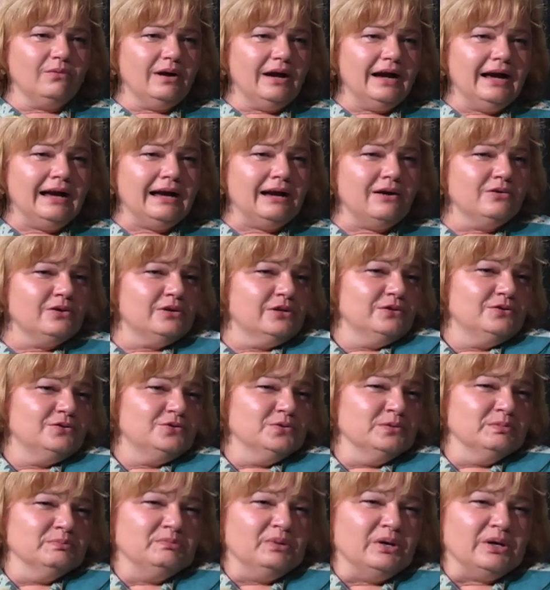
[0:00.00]
How could
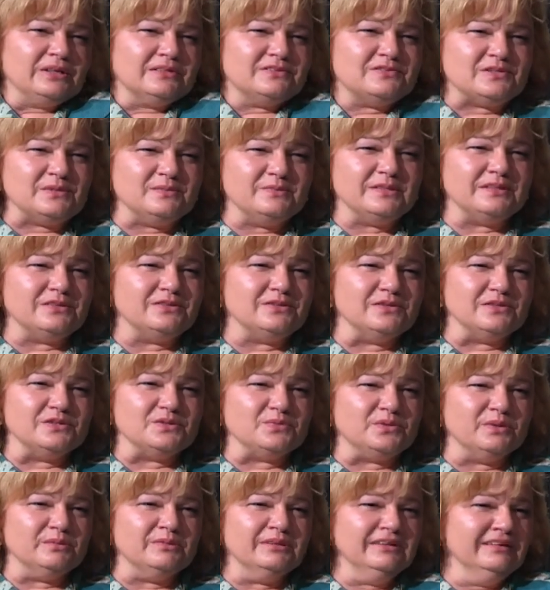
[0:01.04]
you impart something to these
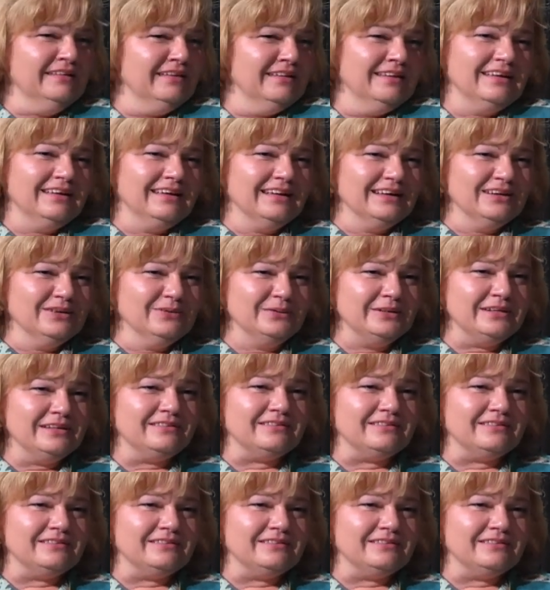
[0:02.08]
women? What do you